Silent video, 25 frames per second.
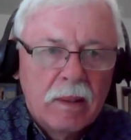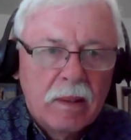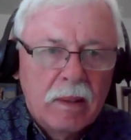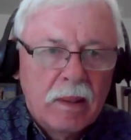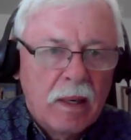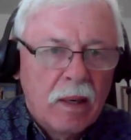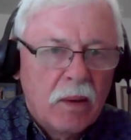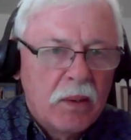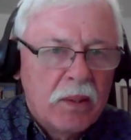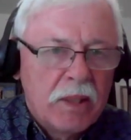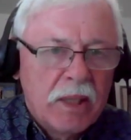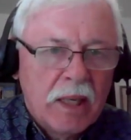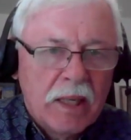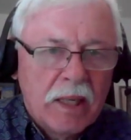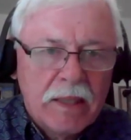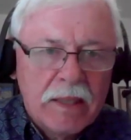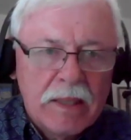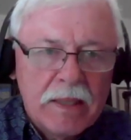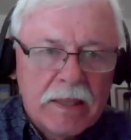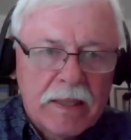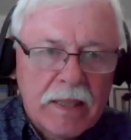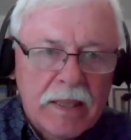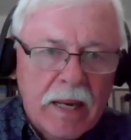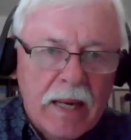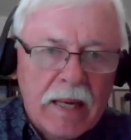Now, it
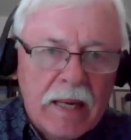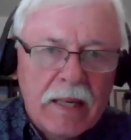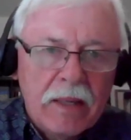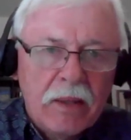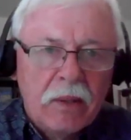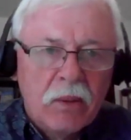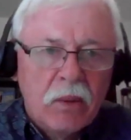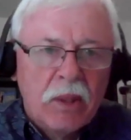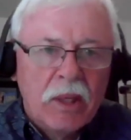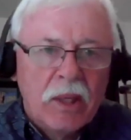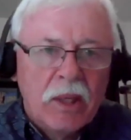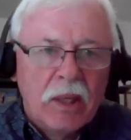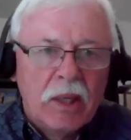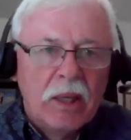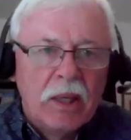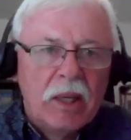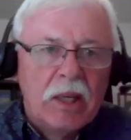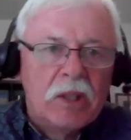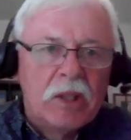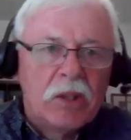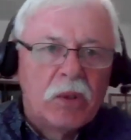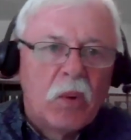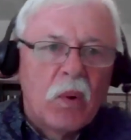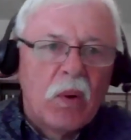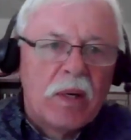doesn't say
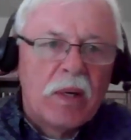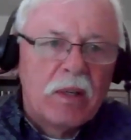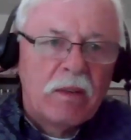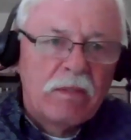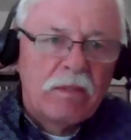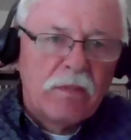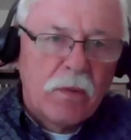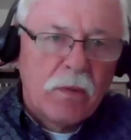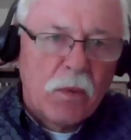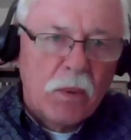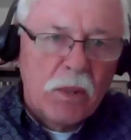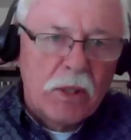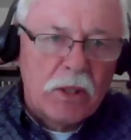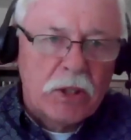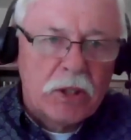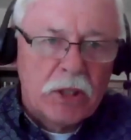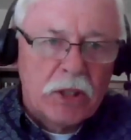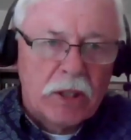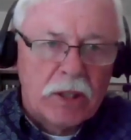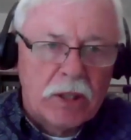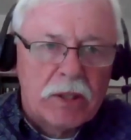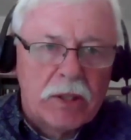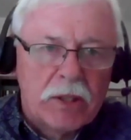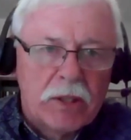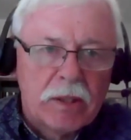he's going to force
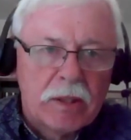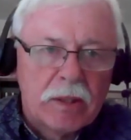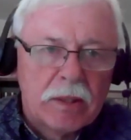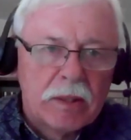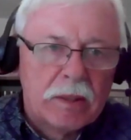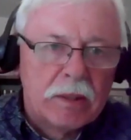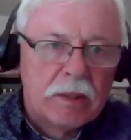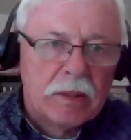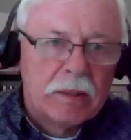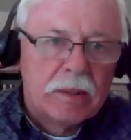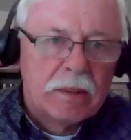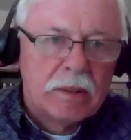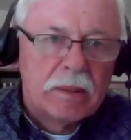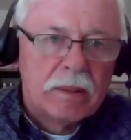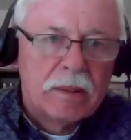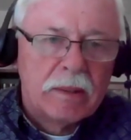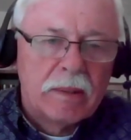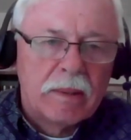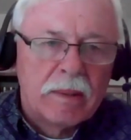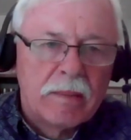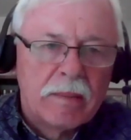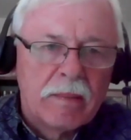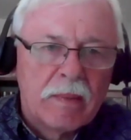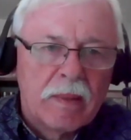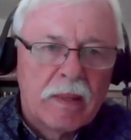us,
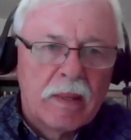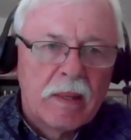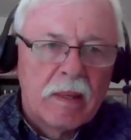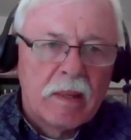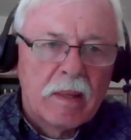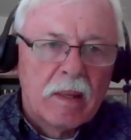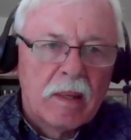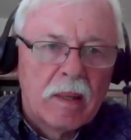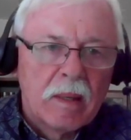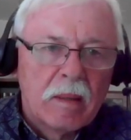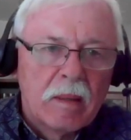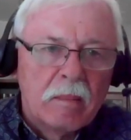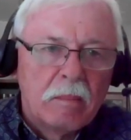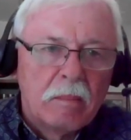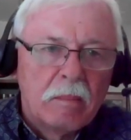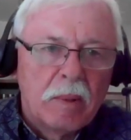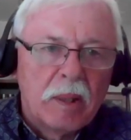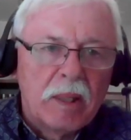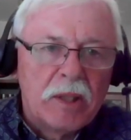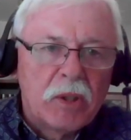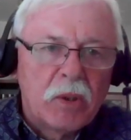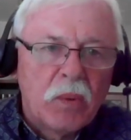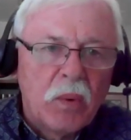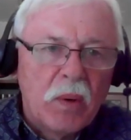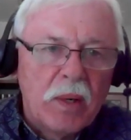but
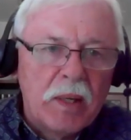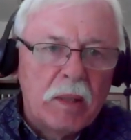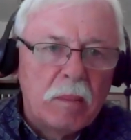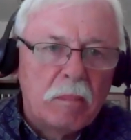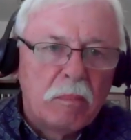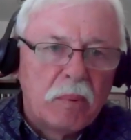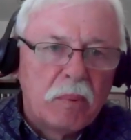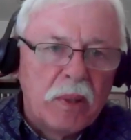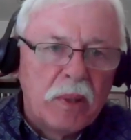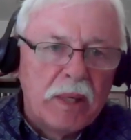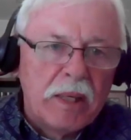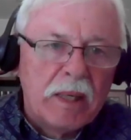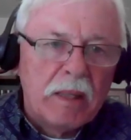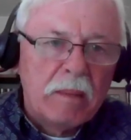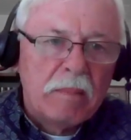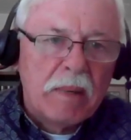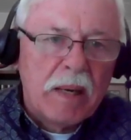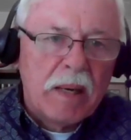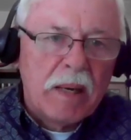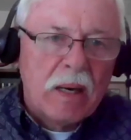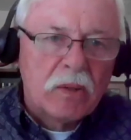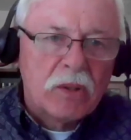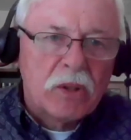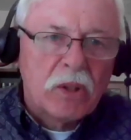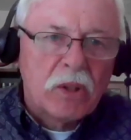he's going to bring it
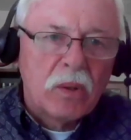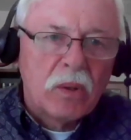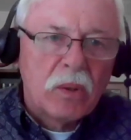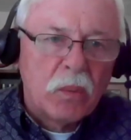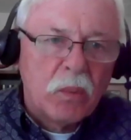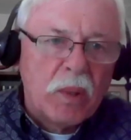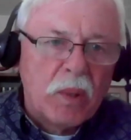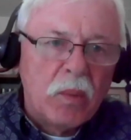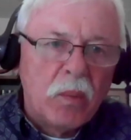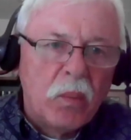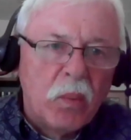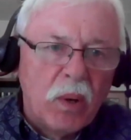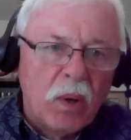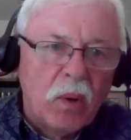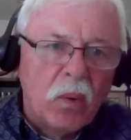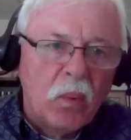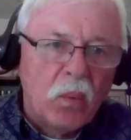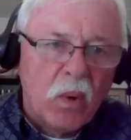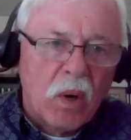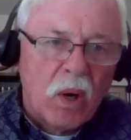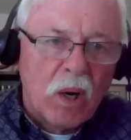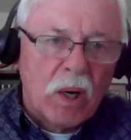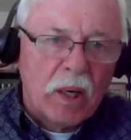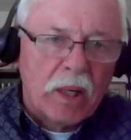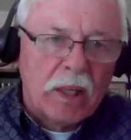about so that we will
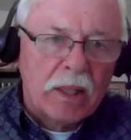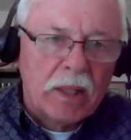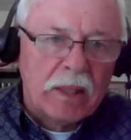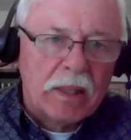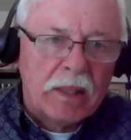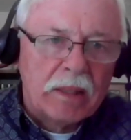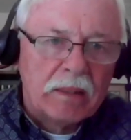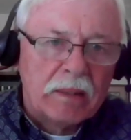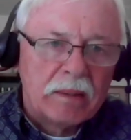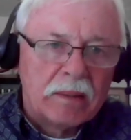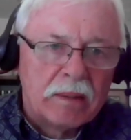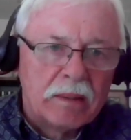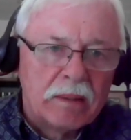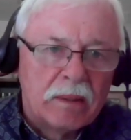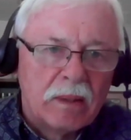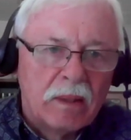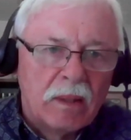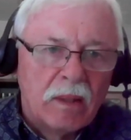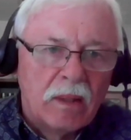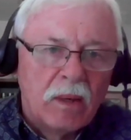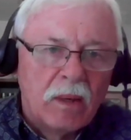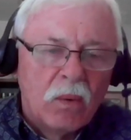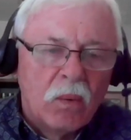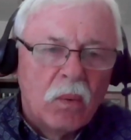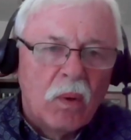walk in it.
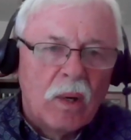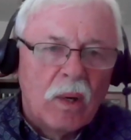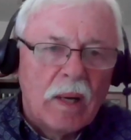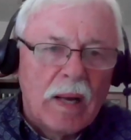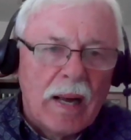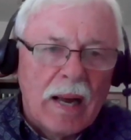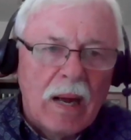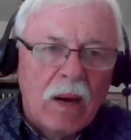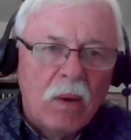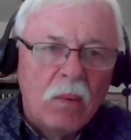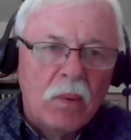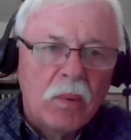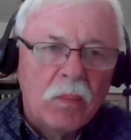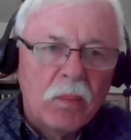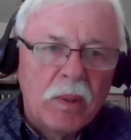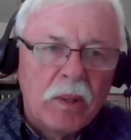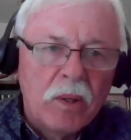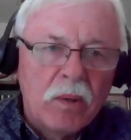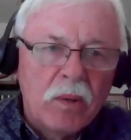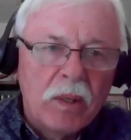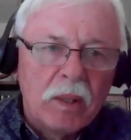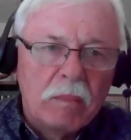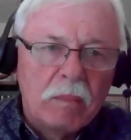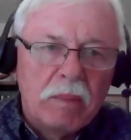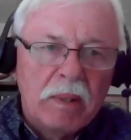Well, how are we
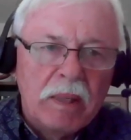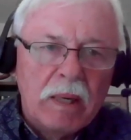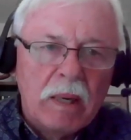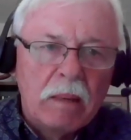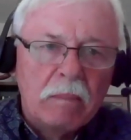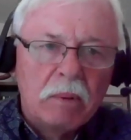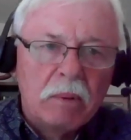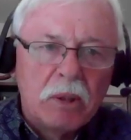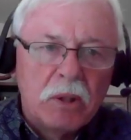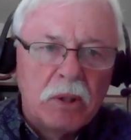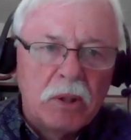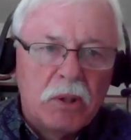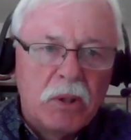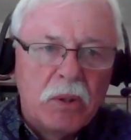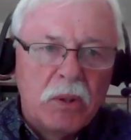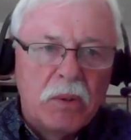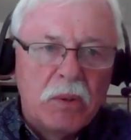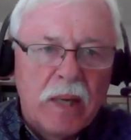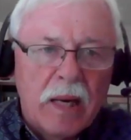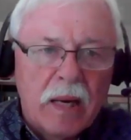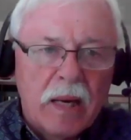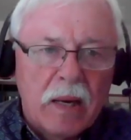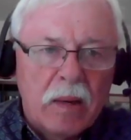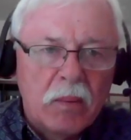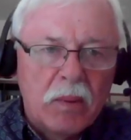going to be able to do
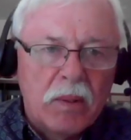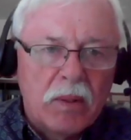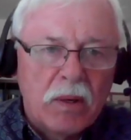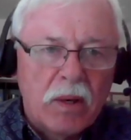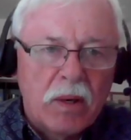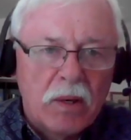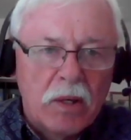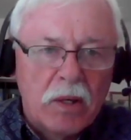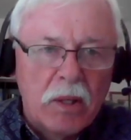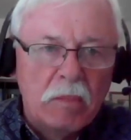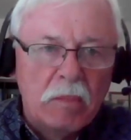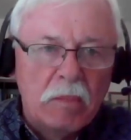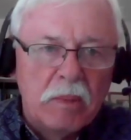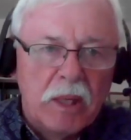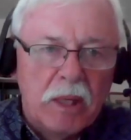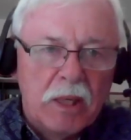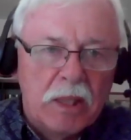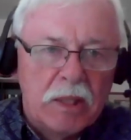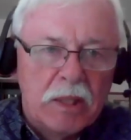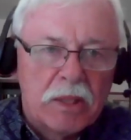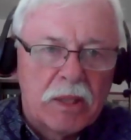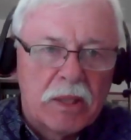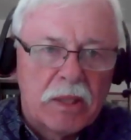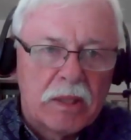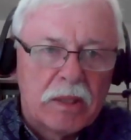that with our
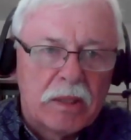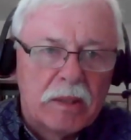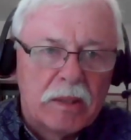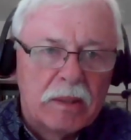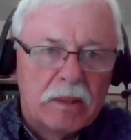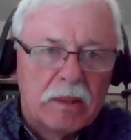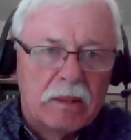humanness?